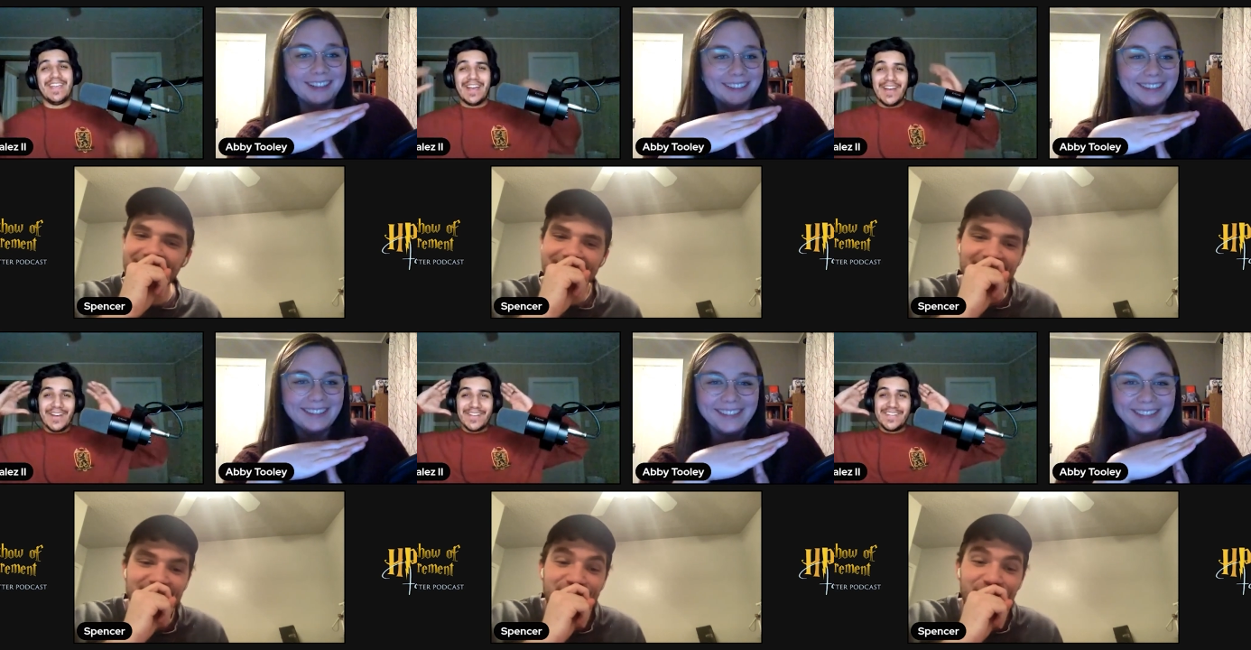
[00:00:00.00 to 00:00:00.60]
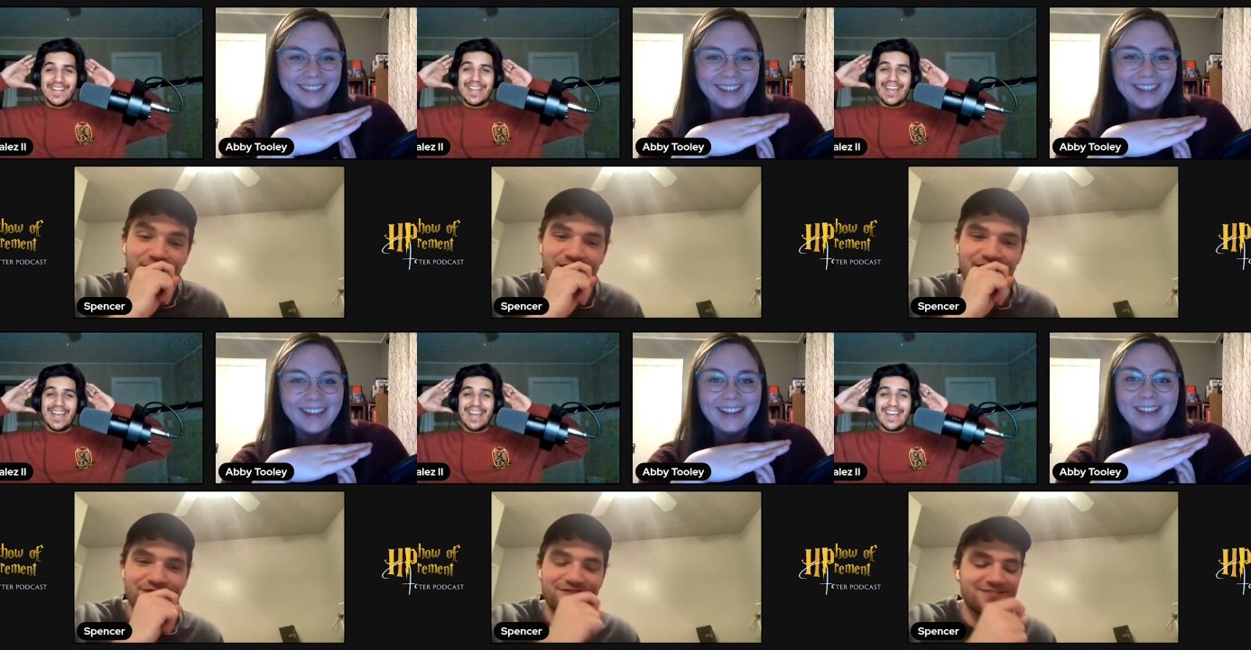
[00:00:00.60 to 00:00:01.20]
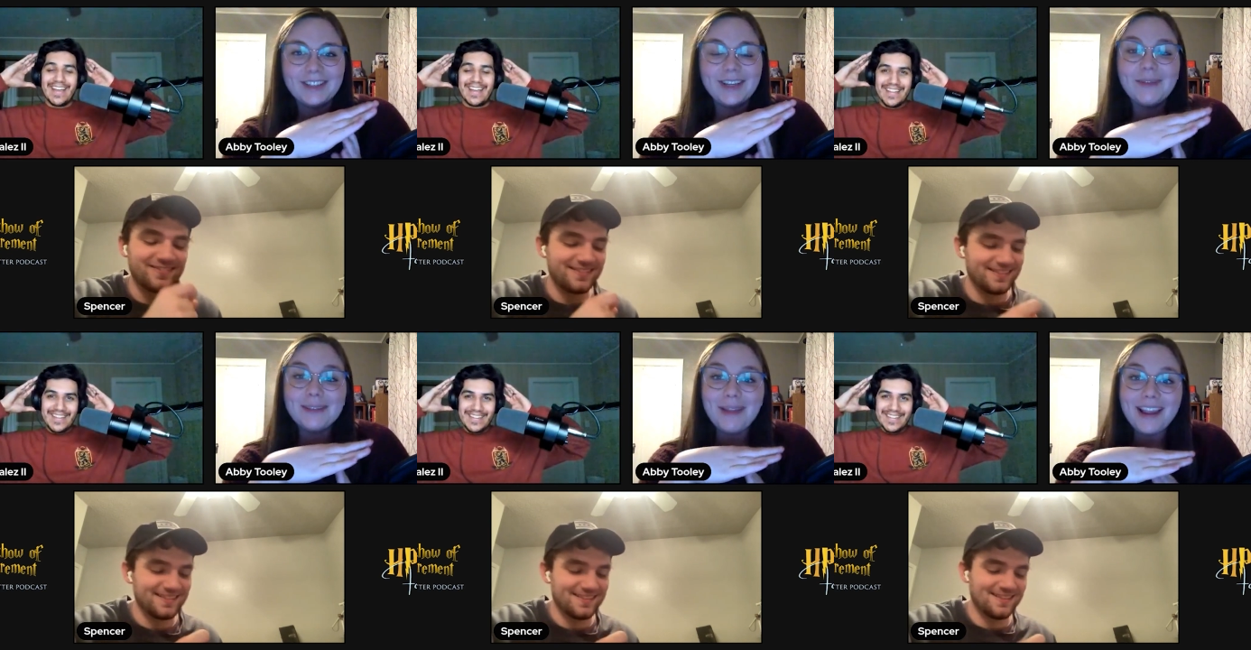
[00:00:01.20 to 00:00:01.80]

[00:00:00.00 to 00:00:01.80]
Speaker 1: go. That's fair enough. Yeah. She was